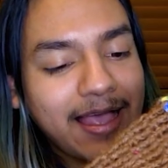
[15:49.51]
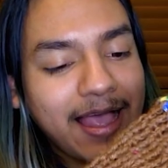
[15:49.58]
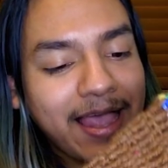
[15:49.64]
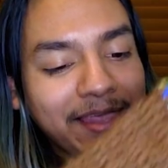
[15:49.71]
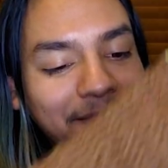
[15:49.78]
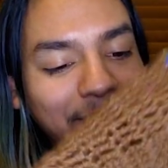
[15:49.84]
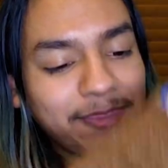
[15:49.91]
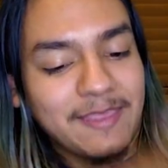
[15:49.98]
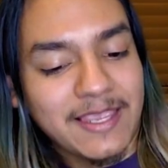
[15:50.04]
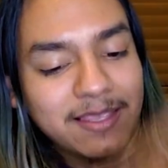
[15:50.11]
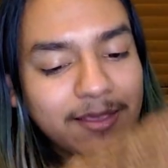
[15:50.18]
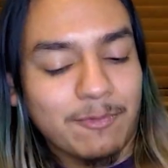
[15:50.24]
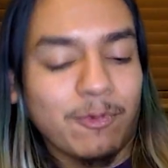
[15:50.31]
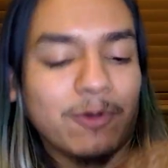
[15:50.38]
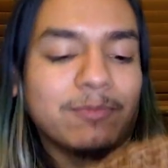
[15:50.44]
I
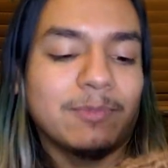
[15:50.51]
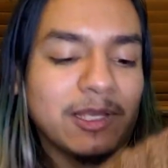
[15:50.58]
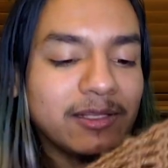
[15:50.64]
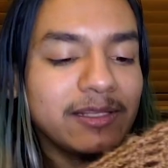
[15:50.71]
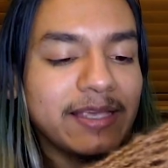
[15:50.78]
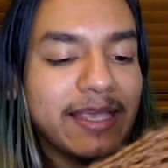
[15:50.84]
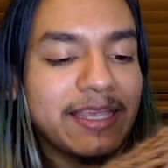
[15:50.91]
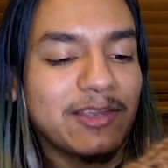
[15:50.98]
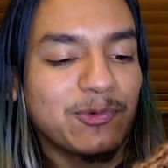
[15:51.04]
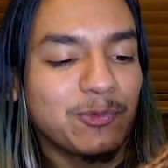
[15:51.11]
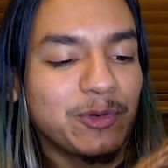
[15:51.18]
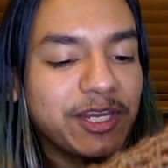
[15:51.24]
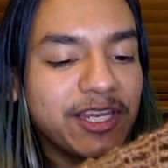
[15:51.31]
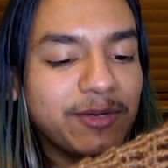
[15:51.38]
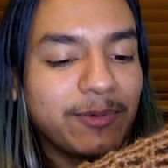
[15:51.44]
think, well, luckily I can
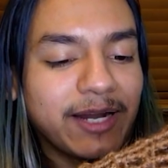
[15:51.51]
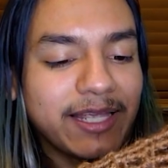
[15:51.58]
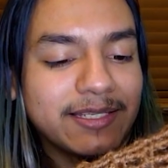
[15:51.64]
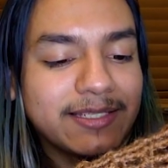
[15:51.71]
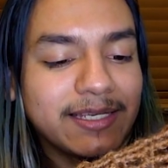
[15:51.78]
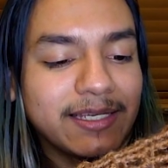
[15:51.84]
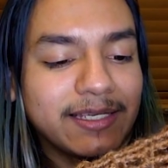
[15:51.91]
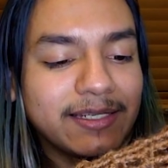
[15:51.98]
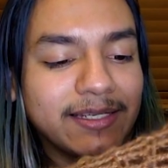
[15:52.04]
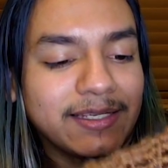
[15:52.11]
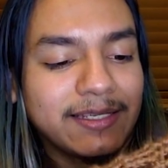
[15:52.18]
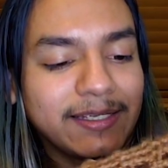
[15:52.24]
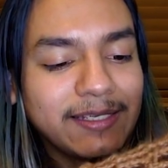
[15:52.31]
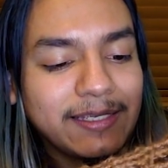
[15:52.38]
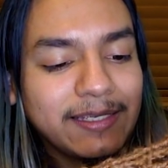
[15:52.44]
read what I did
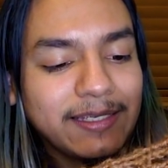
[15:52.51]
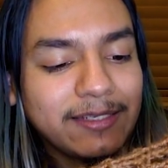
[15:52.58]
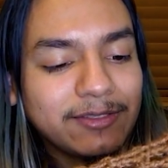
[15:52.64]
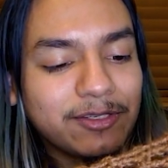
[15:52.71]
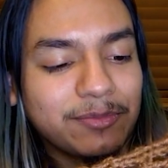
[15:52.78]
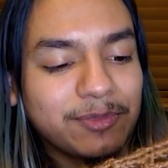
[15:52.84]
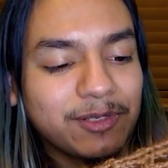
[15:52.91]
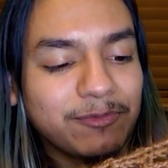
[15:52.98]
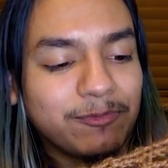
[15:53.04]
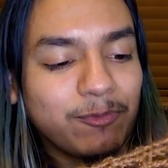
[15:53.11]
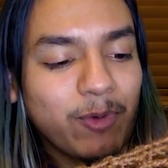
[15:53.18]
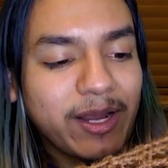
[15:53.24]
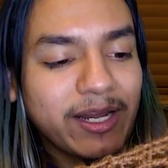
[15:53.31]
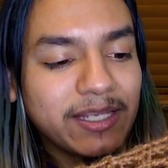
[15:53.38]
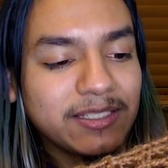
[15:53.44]
in terms of
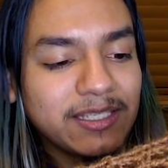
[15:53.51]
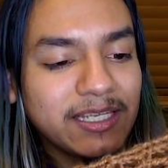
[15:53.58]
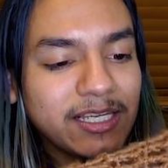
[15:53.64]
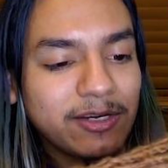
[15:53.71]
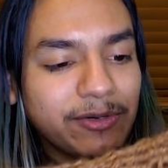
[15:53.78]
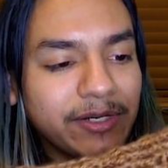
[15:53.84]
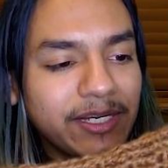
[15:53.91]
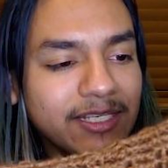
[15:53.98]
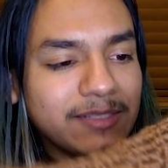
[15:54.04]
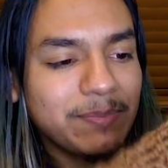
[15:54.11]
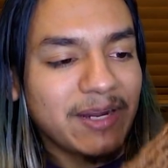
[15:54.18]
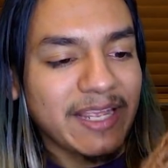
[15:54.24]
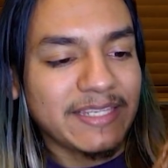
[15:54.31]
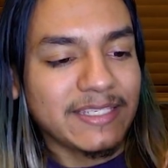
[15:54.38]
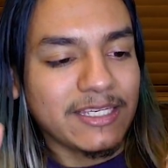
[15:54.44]
when I decreased,
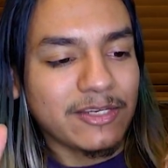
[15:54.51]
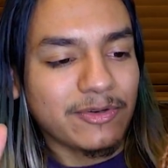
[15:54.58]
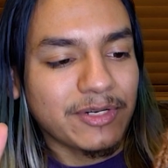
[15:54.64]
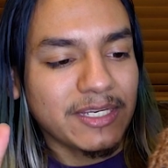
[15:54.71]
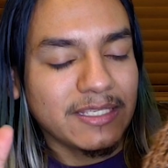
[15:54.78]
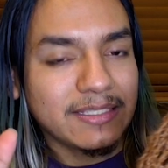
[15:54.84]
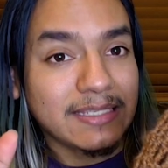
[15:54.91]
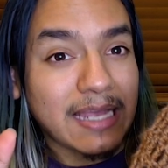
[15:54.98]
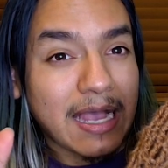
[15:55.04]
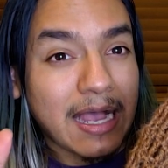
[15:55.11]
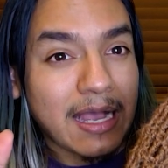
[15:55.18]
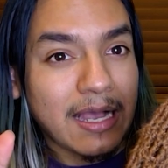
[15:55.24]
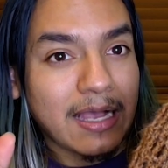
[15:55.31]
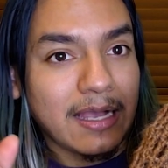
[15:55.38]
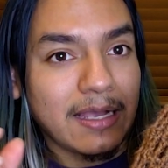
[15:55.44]
but I decreased
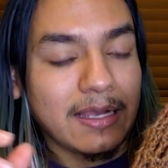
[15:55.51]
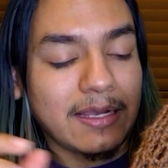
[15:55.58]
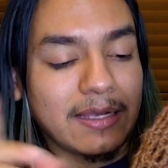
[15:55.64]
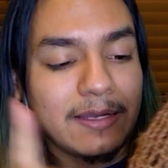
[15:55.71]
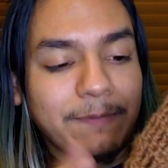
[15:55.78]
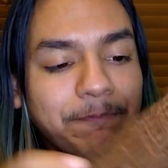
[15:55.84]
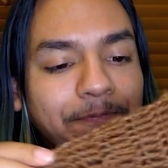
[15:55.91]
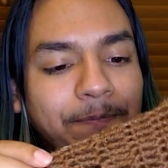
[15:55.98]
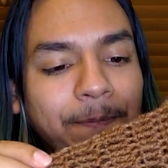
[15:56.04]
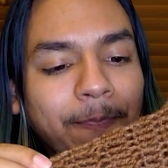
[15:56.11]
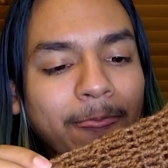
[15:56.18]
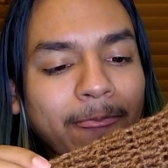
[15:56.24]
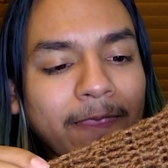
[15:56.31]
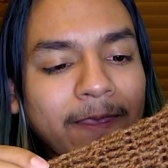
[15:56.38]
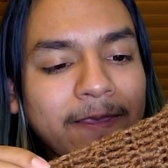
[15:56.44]
on
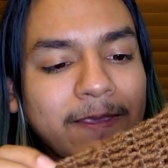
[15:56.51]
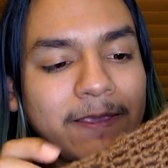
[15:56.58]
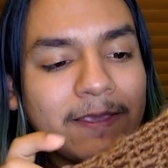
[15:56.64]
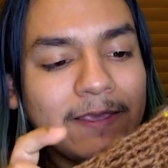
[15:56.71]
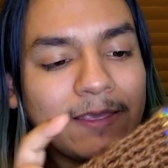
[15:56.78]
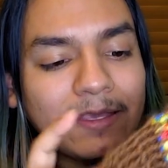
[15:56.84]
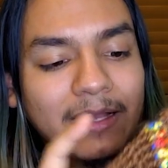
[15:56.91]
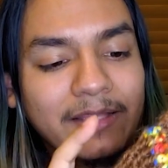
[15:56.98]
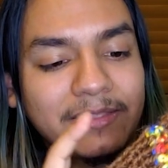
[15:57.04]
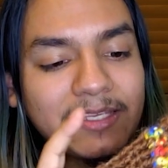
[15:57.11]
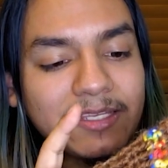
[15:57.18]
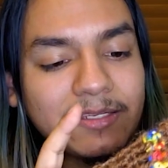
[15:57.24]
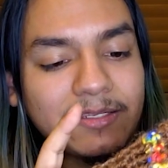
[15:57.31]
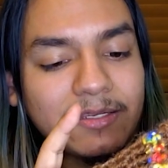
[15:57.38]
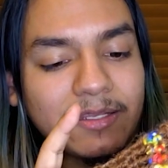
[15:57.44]
the
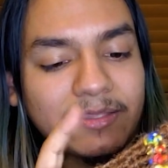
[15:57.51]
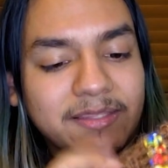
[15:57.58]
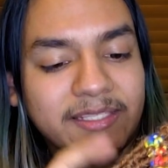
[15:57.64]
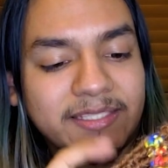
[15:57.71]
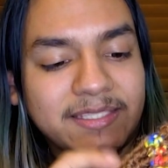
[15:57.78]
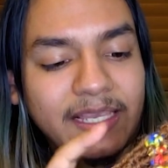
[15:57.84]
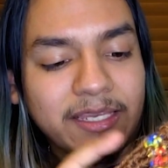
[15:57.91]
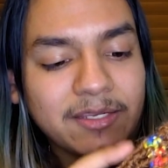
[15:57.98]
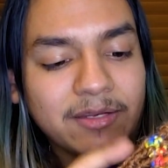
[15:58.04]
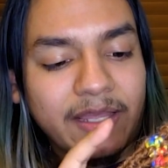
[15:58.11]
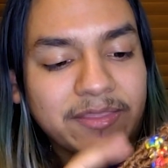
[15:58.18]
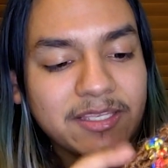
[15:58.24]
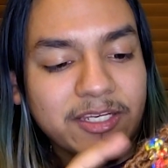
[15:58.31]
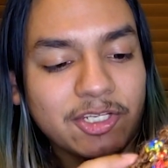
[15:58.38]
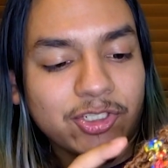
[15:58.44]

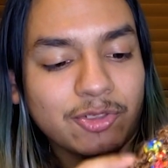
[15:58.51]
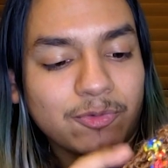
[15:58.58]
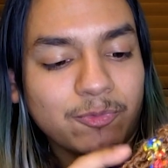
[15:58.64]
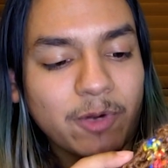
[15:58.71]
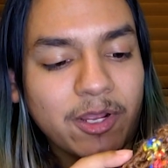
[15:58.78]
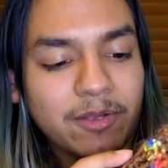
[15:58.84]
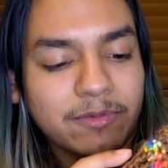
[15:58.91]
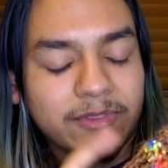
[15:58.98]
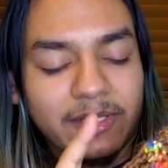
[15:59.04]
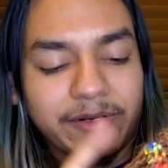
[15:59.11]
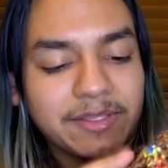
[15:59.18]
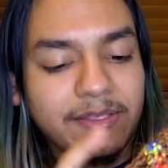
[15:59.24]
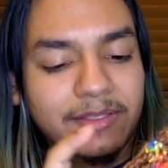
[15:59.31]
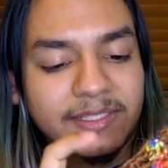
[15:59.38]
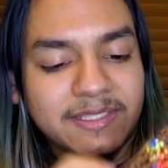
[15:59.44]
initial row,
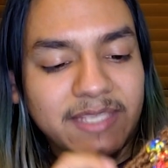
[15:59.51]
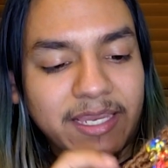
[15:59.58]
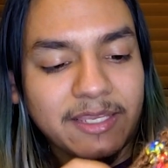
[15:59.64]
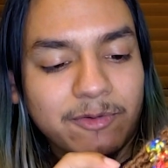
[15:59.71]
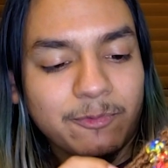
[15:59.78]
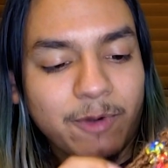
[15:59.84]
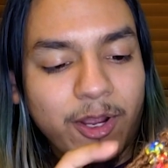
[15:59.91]
the second